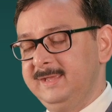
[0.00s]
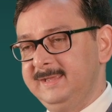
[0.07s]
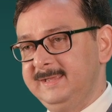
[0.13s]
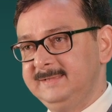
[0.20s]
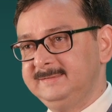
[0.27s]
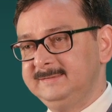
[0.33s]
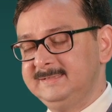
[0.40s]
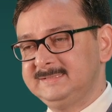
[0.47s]

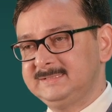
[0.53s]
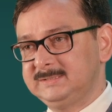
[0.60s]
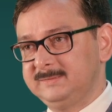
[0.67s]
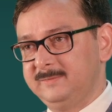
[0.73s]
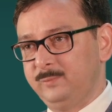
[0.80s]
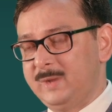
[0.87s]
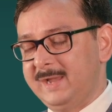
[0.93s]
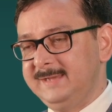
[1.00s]
In this
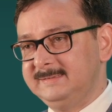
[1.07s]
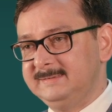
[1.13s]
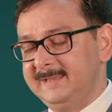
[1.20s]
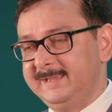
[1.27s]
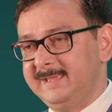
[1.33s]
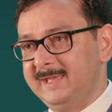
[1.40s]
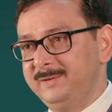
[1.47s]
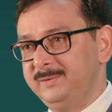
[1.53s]
wide
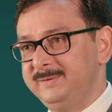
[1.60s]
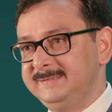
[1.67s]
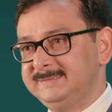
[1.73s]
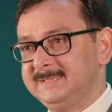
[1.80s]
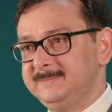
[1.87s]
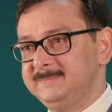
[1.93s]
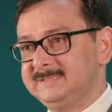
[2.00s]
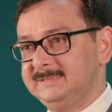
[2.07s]
neck
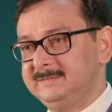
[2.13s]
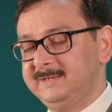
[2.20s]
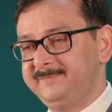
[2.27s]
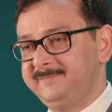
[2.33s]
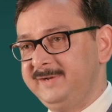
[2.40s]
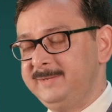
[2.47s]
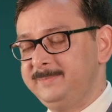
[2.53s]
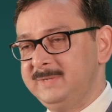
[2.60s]
aneurysms, the
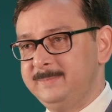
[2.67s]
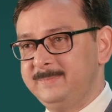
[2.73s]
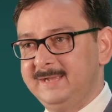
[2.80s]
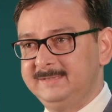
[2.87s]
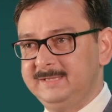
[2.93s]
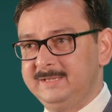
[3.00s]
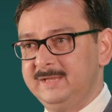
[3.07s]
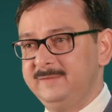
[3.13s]
treatment by
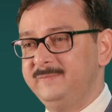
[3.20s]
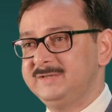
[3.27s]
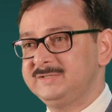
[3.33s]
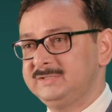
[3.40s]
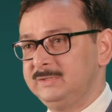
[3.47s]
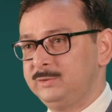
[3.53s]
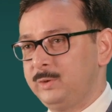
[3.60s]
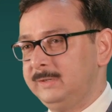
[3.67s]
the
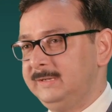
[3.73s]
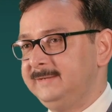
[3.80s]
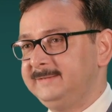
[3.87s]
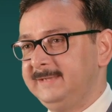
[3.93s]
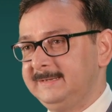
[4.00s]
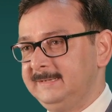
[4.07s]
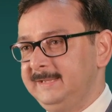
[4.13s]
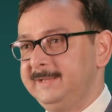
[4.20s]
conventional coiling
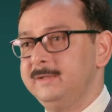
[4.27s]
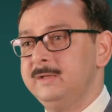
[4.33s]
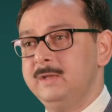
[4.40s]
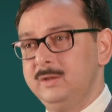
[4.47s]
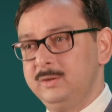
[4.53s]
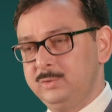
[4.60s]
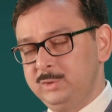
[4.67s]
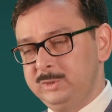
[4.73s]
technique
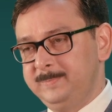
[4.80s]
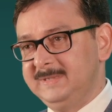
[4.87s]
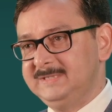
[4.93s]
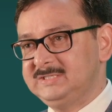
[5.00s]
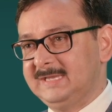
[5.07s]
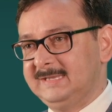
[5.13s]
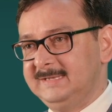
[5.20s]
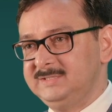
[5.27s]
could be
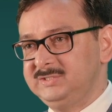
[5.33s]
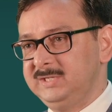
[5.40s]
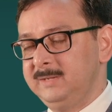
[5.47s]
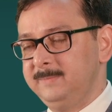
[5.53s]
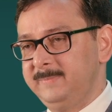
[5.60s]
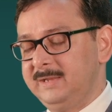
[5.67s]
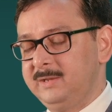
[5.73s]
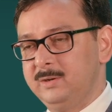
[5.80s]
challenging
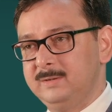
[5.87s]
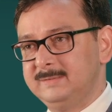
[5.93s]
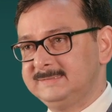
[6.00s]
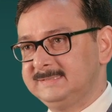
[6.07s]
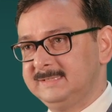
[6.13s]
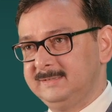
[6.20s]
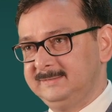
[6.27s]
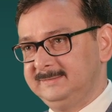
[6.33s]
because
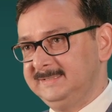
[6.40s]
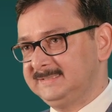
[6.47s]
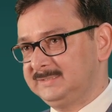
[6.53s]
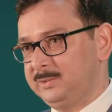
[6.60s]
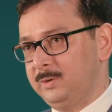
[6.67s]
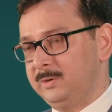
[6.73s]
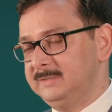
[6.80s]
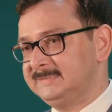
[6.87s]
these
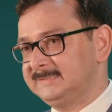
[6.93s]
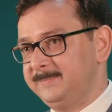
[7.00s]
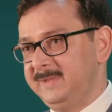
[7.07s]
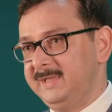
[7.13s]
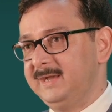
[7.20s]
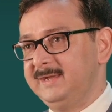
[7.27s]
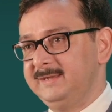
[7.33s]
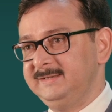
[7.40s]
coils may
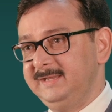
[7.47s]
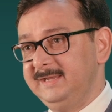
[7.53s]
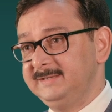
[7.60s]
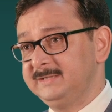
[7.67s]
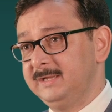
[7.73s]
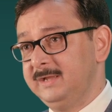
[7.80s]
herniate